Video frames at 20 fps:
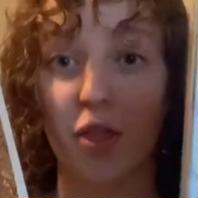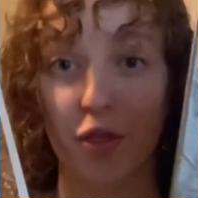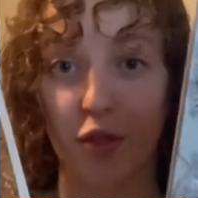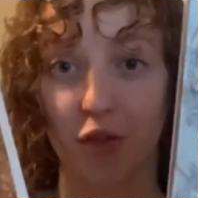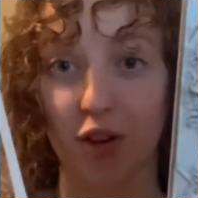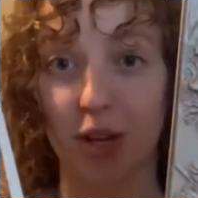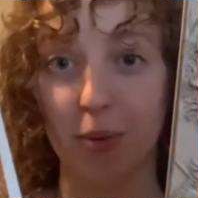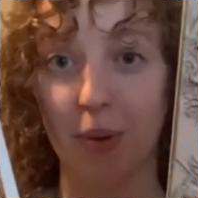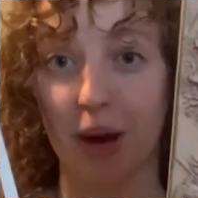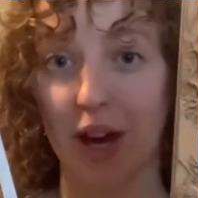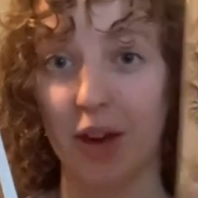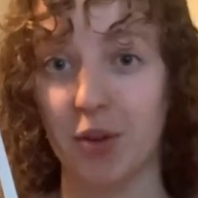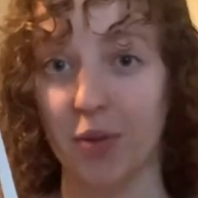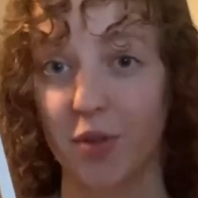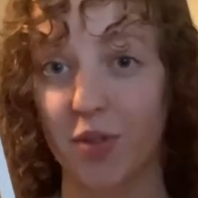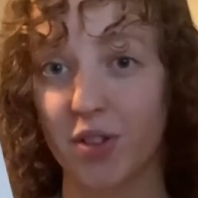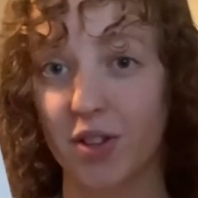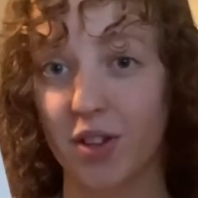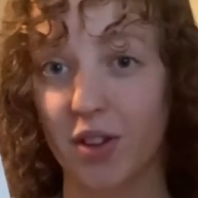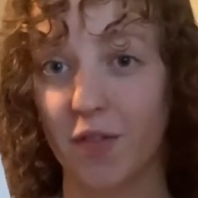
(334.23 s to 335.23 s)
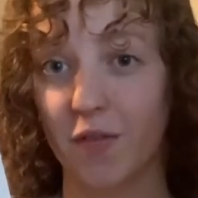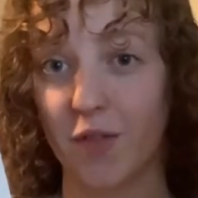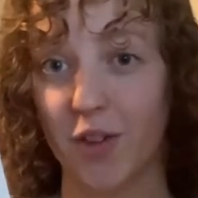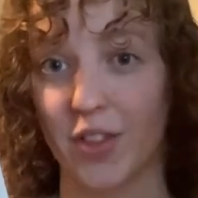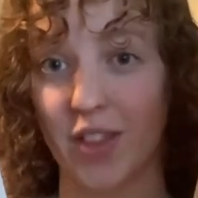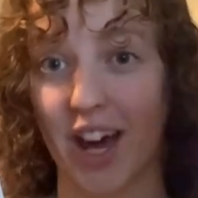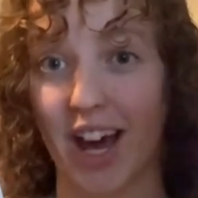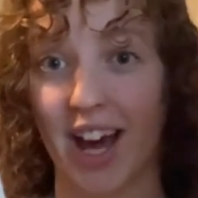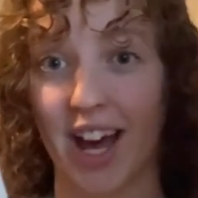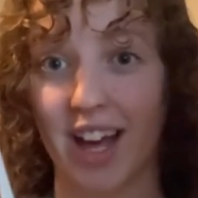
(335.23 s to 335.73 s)
£3 for
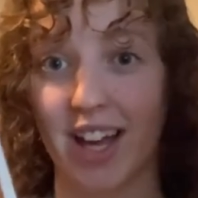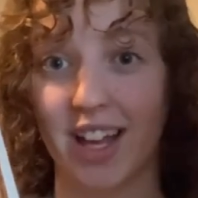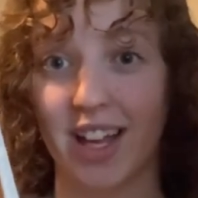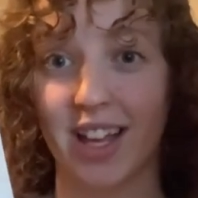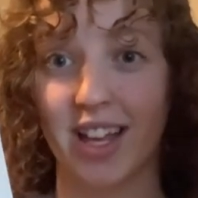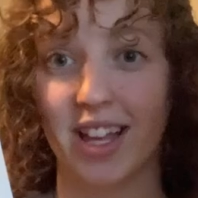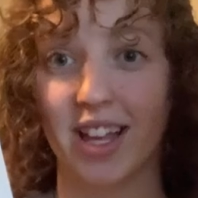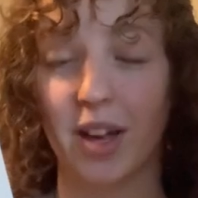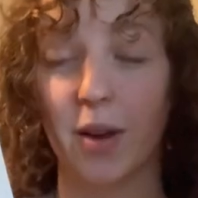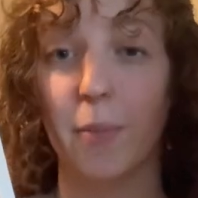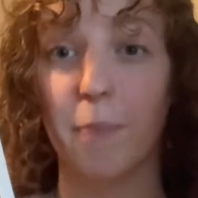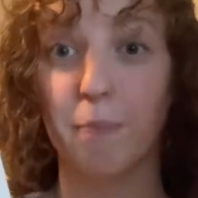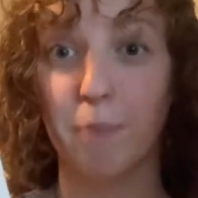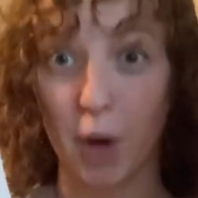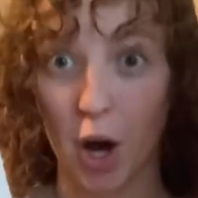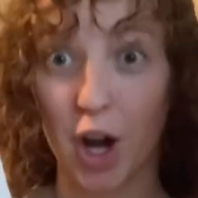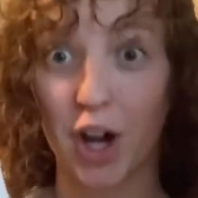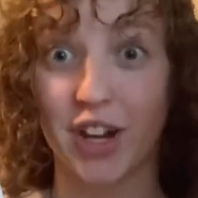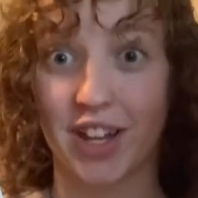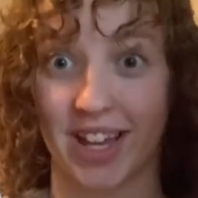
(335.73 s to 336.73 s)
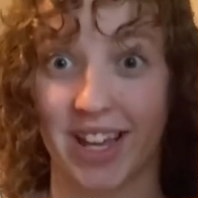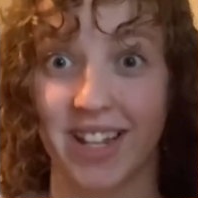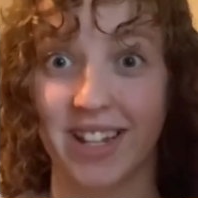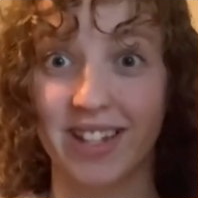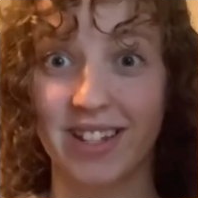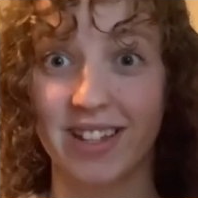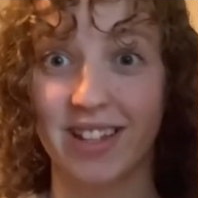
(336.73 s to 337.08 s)
that bargain.